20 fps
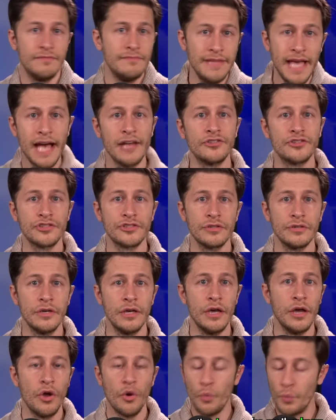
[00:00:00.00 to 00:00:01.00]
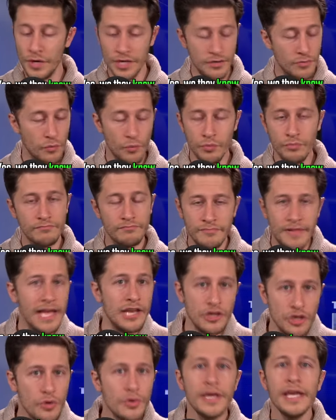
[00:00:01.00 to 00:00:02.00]
Yes, we they
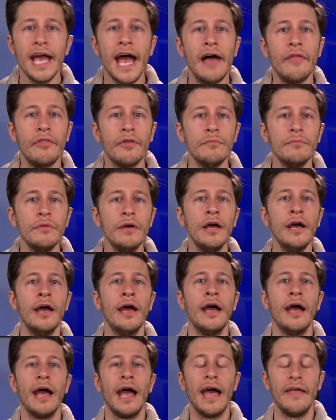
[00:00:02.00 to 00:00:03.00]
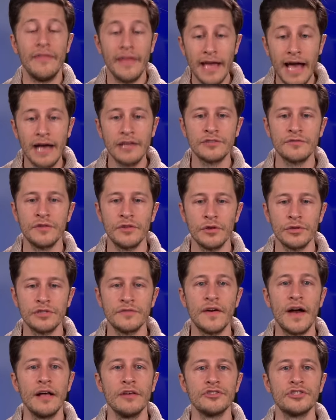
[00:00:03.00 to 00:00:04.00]
knew he had them and they asked for those
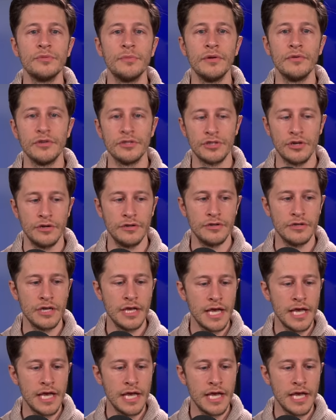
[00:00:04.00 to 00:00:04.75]
files to be returned.